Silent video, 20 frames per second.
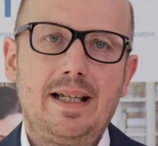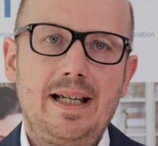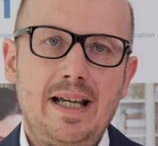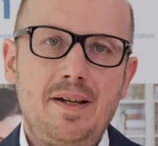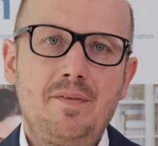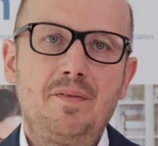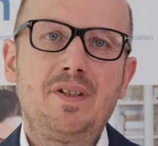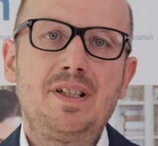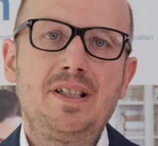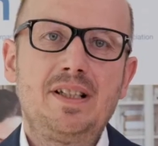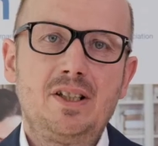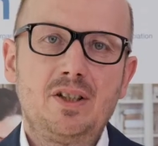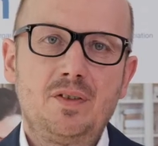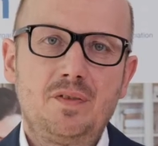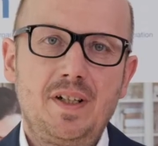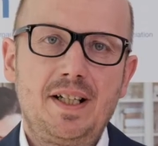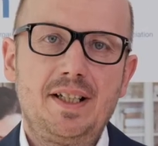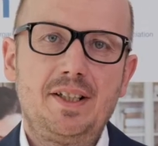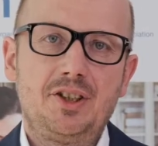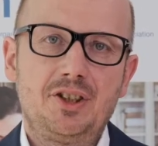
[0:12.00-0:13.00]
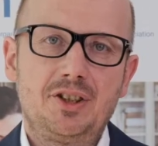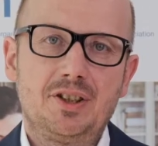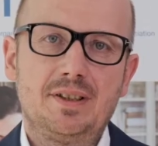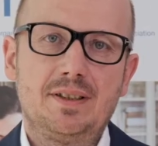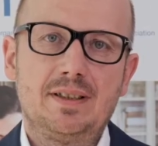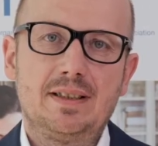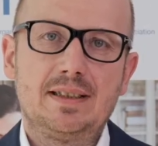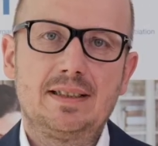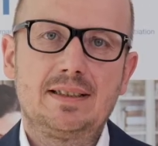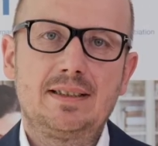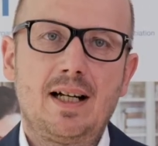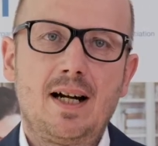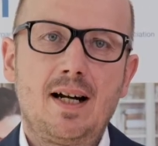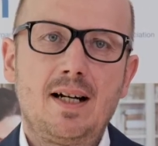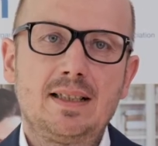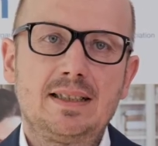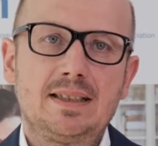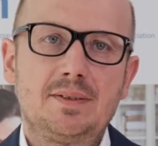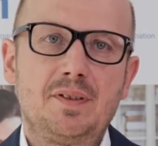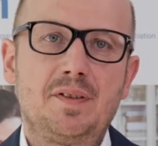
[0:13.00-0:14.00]
Every innovation
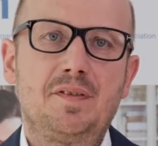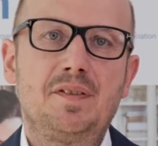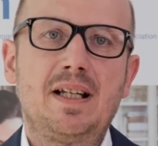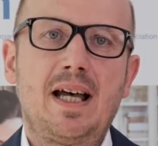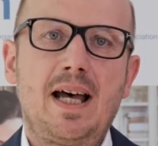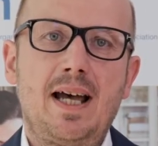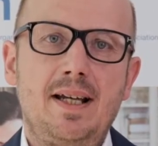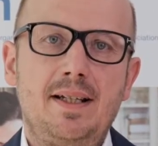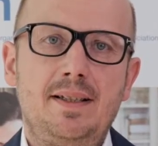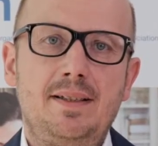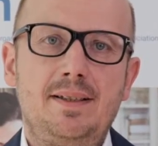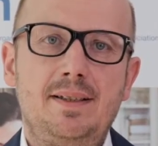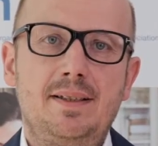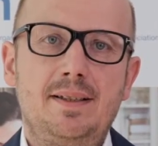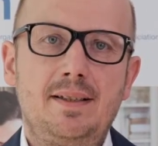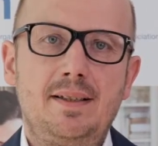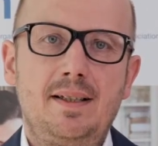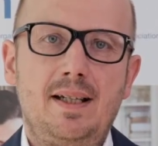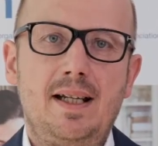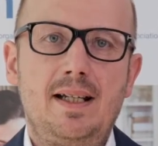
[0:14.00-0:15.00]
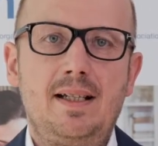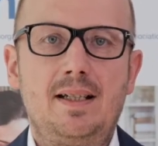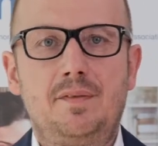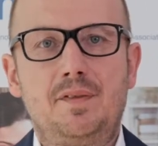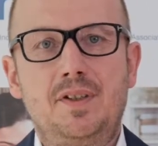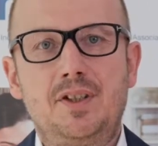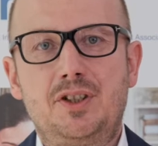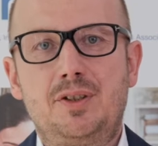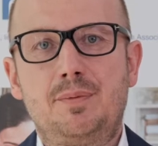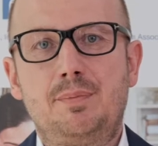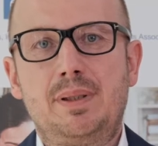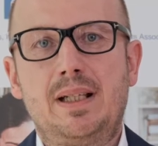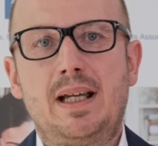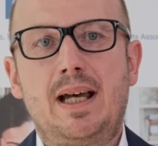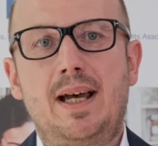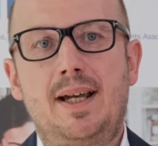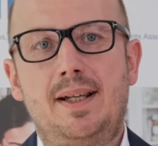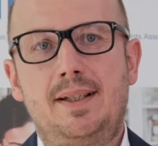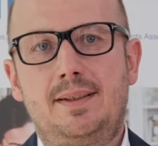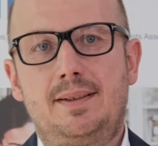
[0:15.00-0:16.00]
starts with an idea and a vision
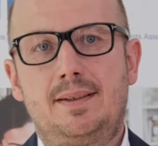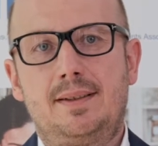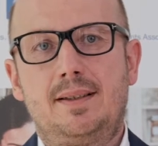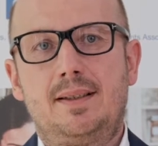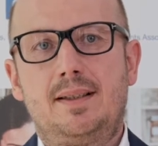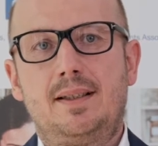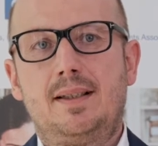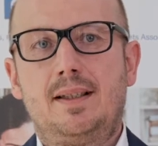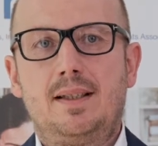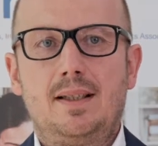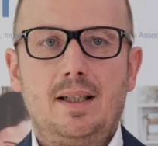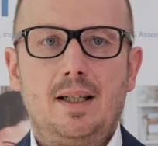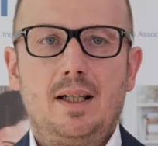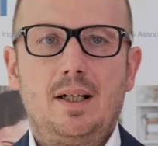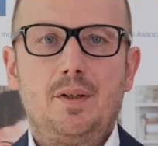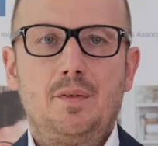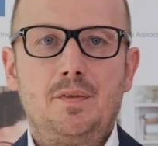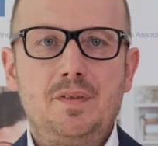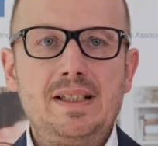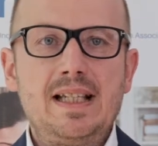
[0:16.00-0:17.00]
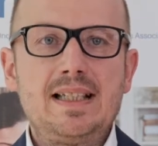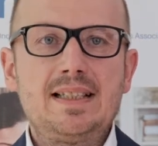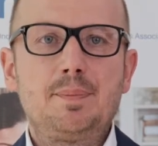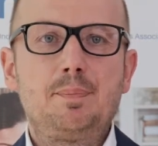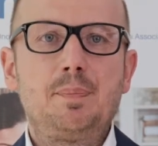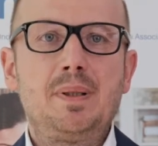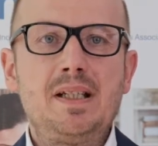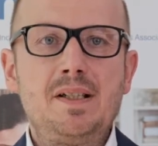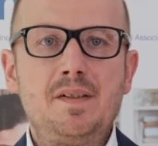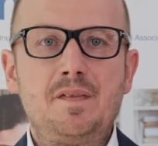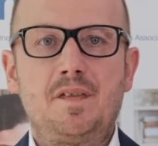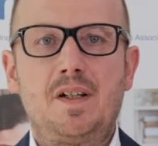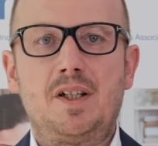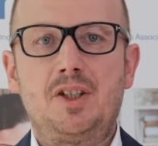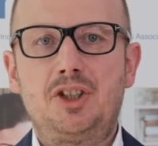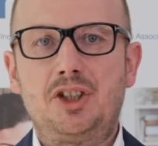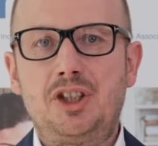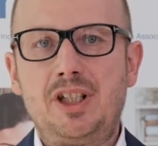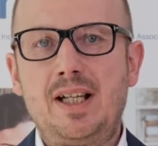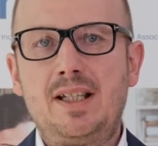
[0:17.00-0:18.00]
behind. We as PINFA
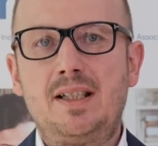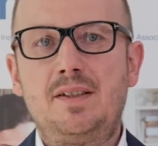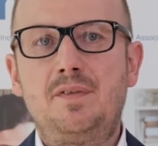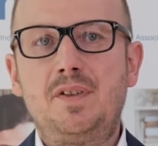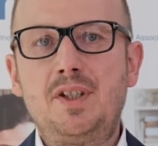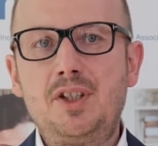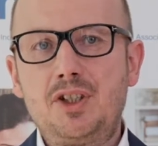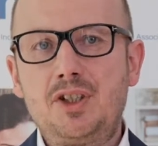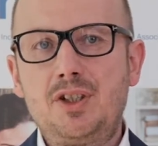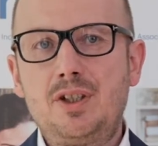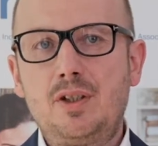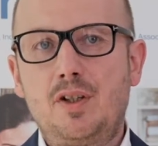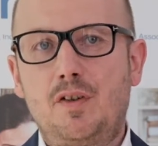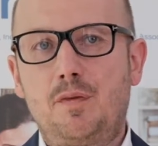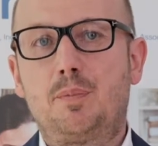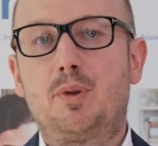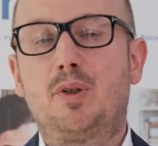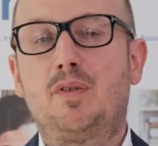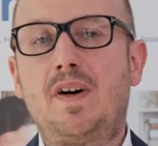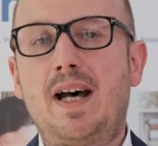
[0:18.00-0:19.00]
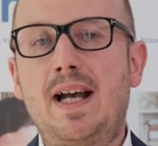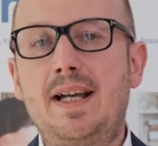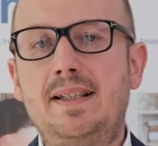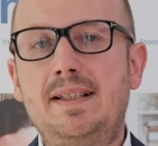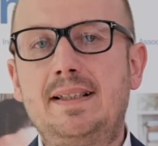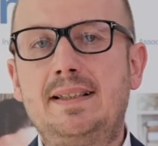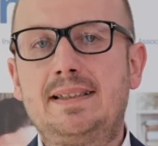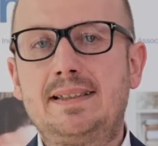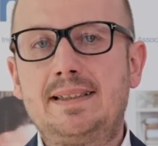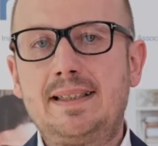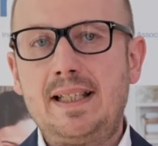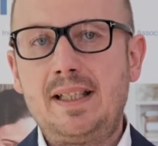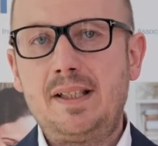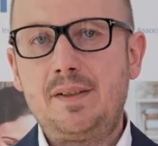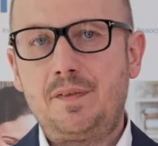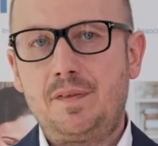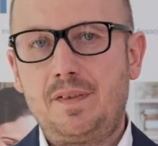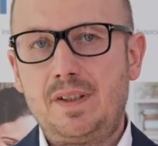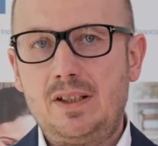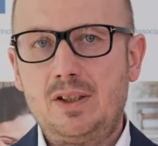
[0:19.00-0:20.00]
share the vision of providing
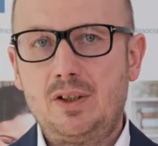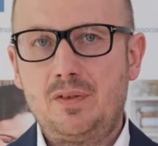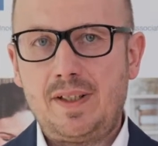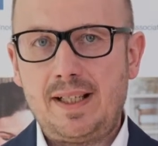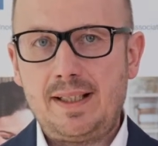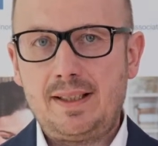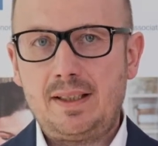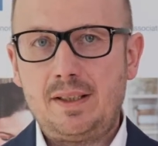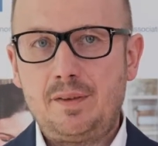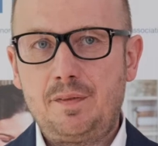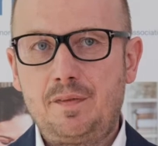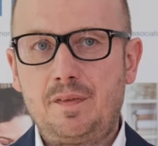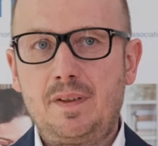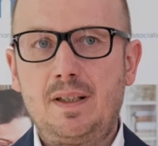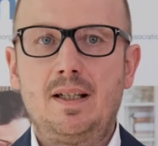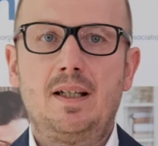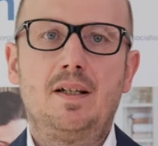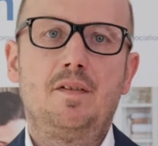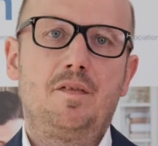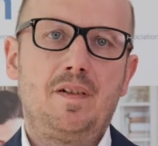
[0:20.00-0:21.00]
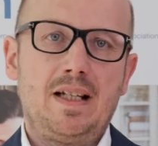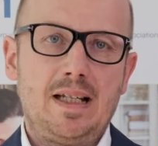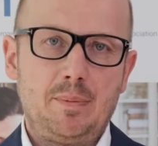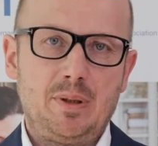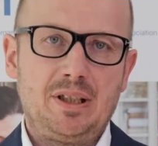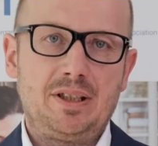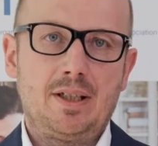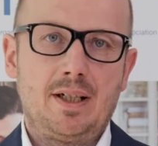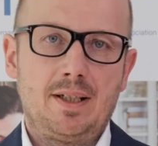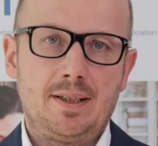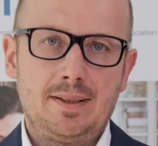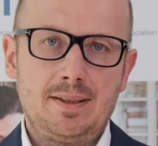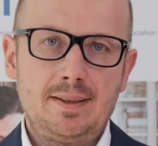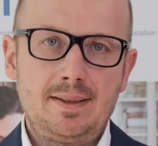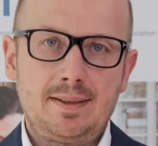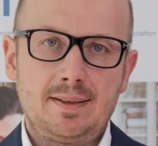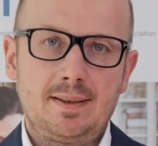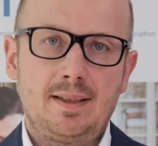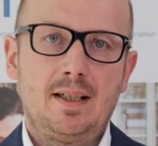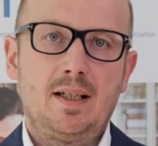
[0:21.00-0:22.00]
safe, innovative flame
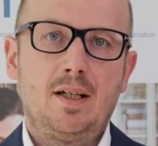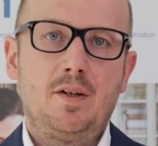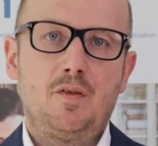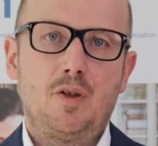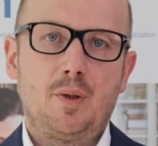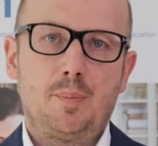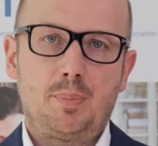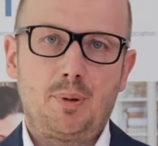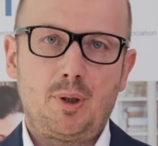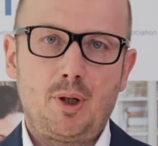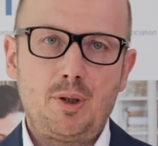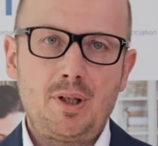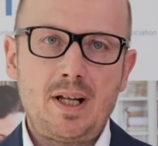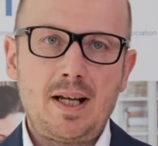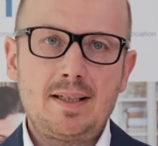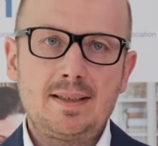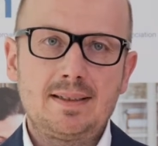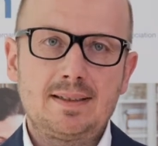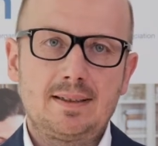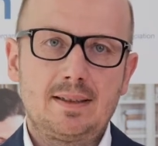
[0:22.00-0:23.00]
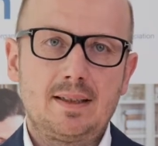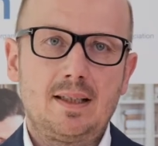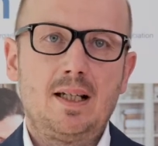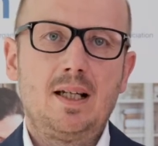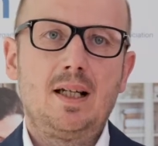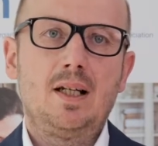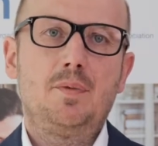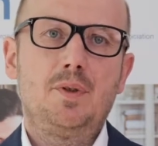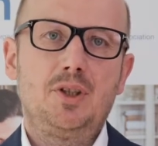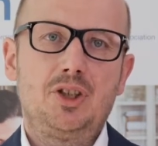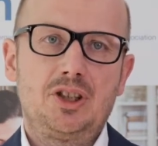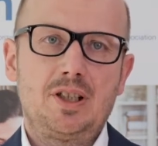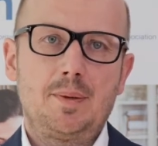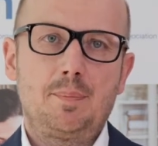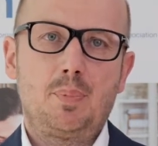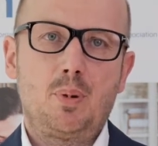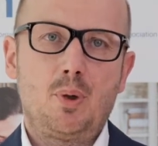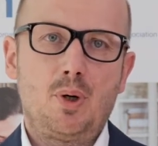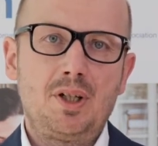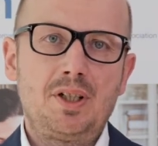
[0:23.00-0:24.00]
retardants for products which
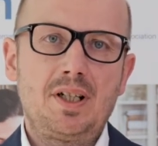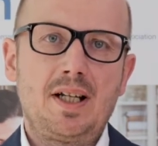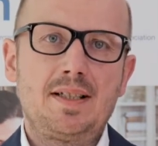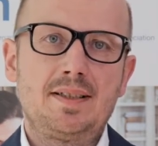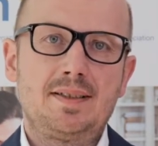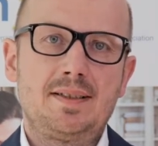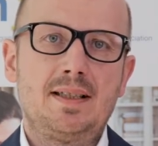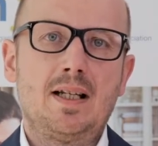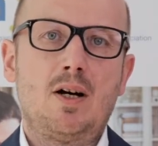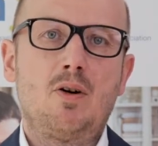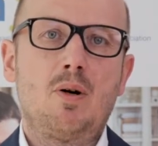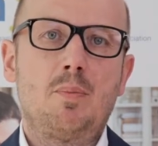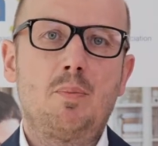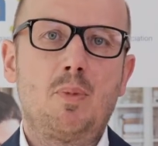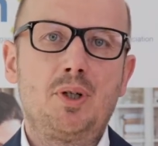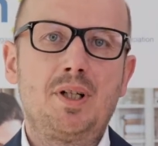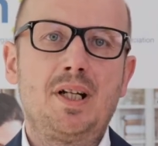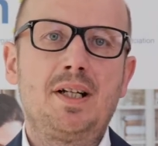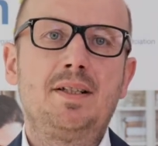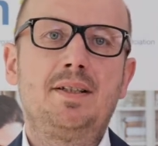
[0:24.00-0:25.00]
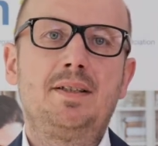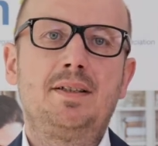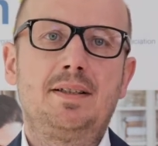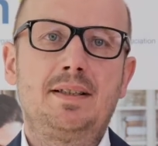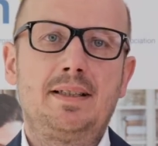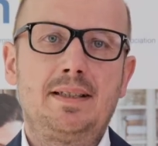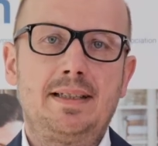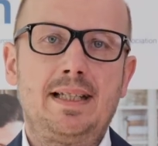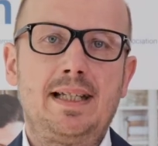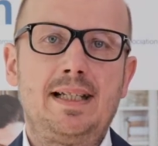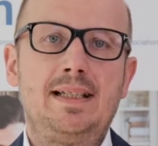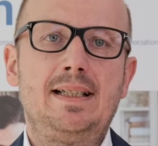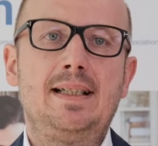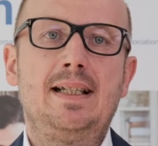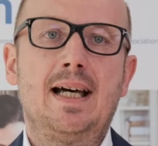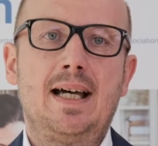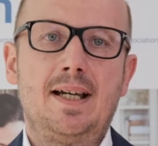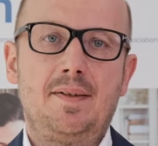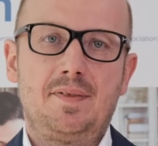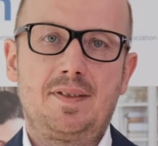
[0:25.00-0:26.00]
support us in our modern daily
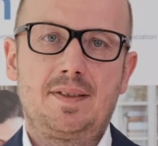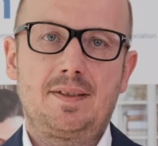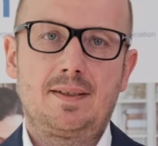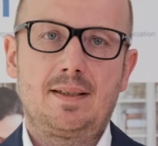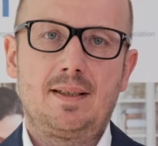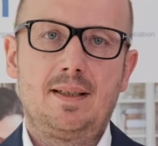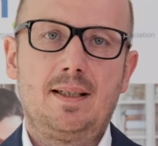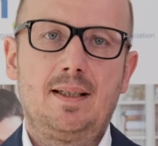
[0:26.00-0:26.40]
lives.